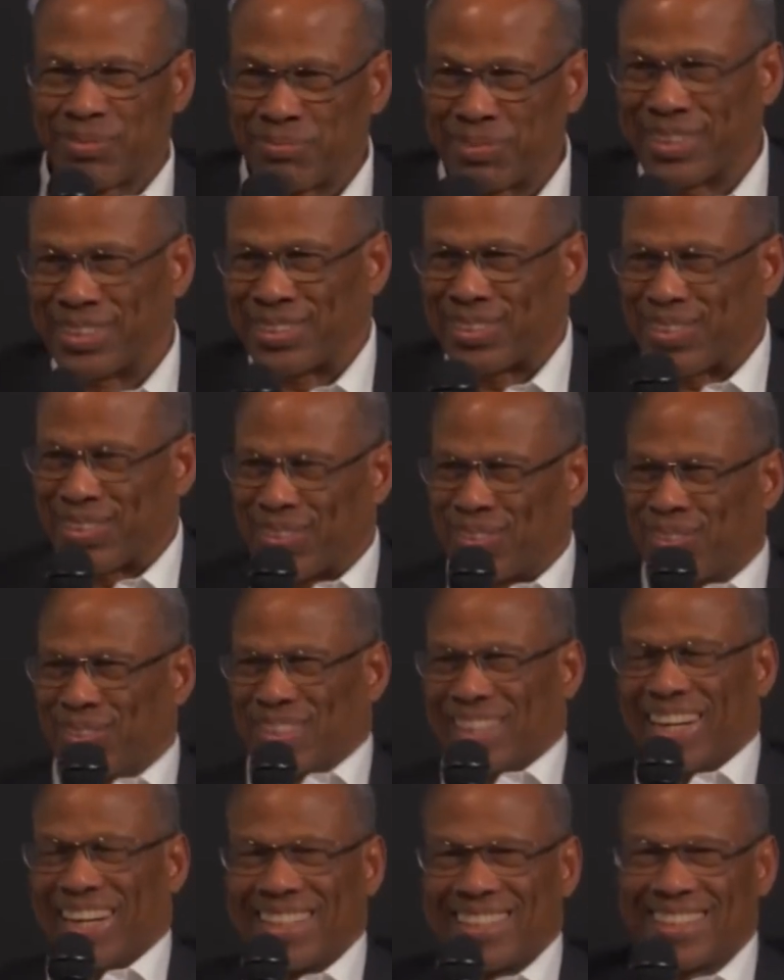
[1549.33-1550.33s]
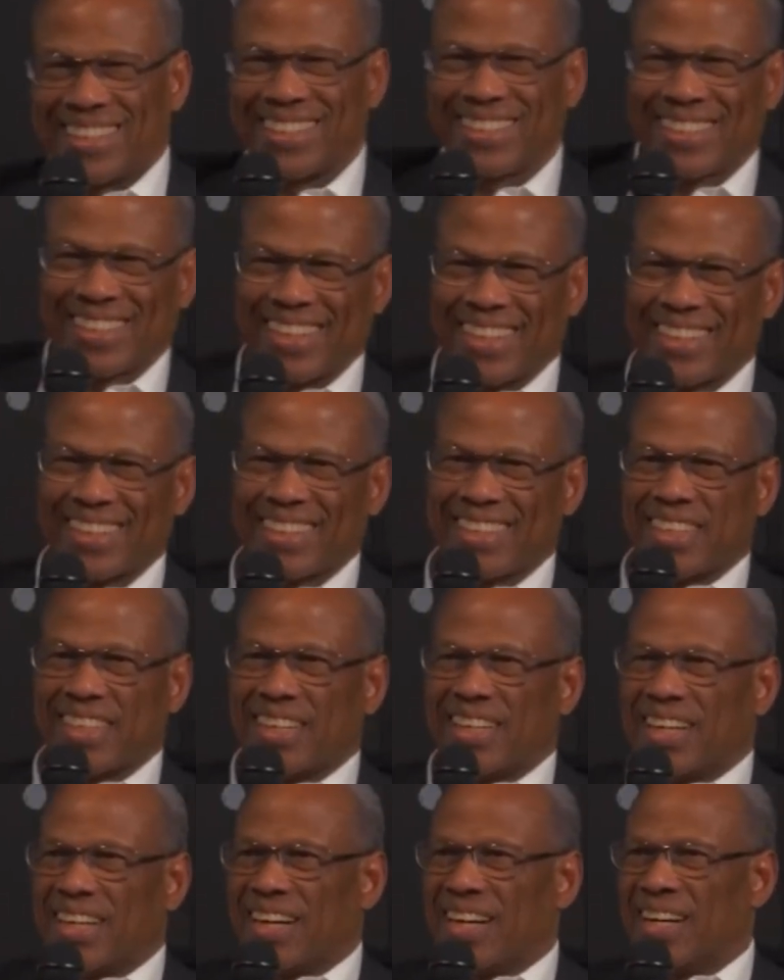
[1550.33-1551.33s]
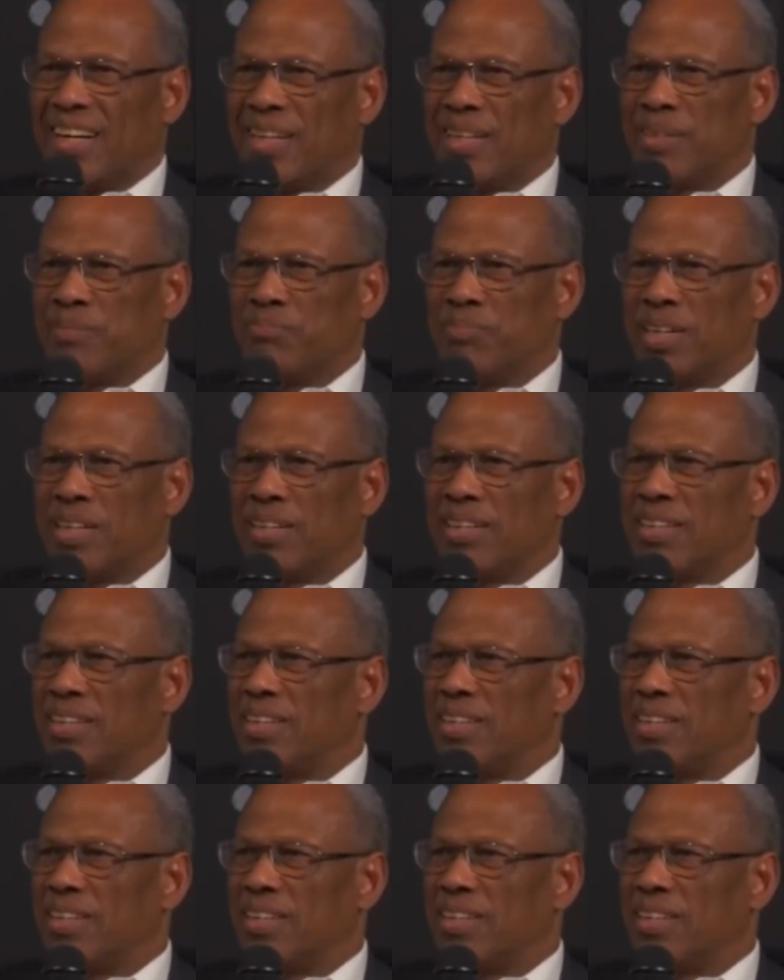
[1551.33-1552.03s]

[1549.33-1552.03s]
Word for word: didn't mean to do that. Okay. Um,